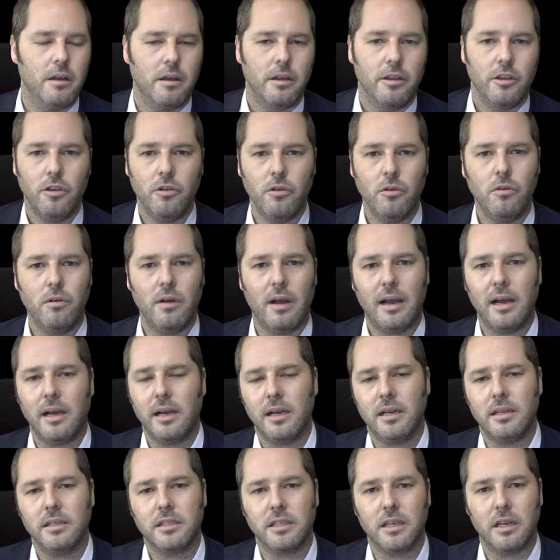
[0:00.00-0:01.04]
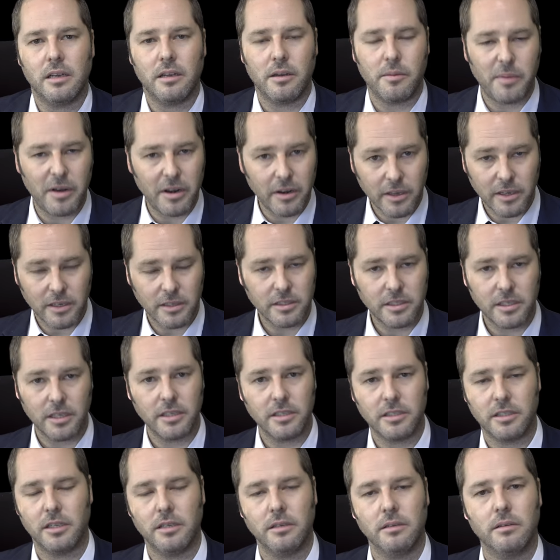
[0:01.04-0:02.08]
you, as an American
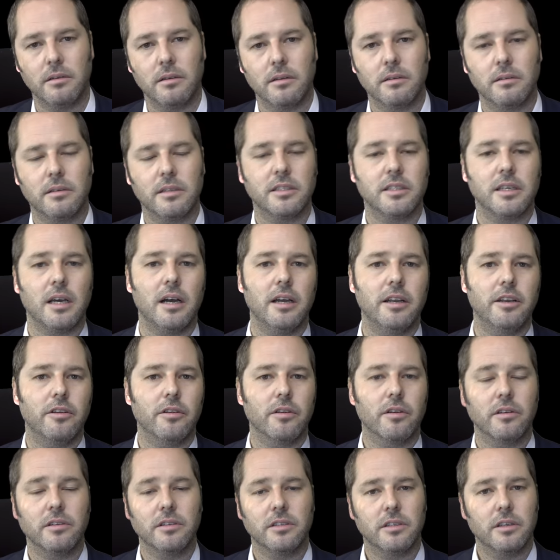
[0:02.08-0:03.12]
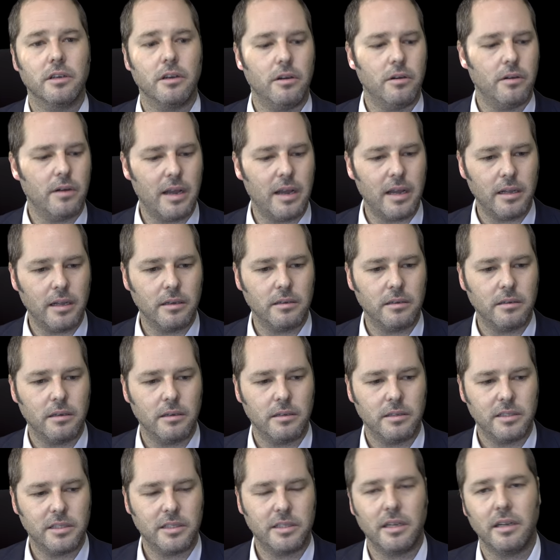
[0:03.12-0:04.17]
citizen, decide you're going to go and
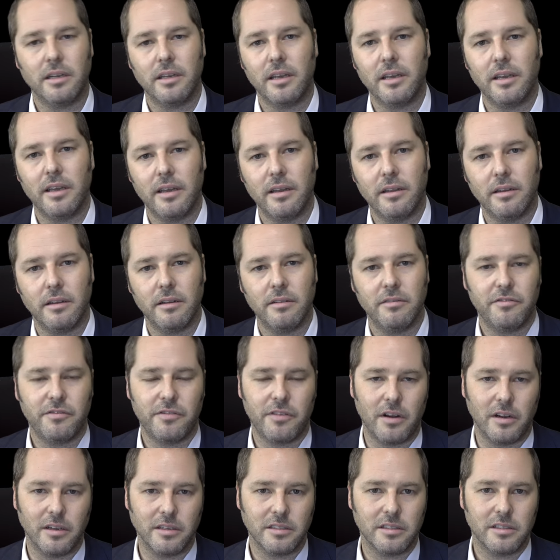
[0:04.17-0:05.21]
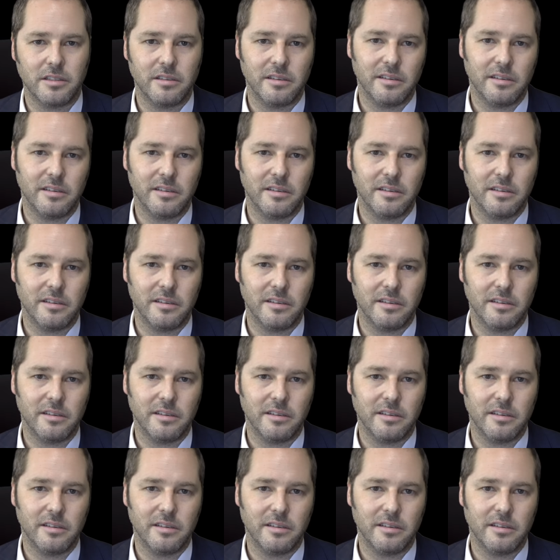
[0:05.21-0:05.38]
study in France.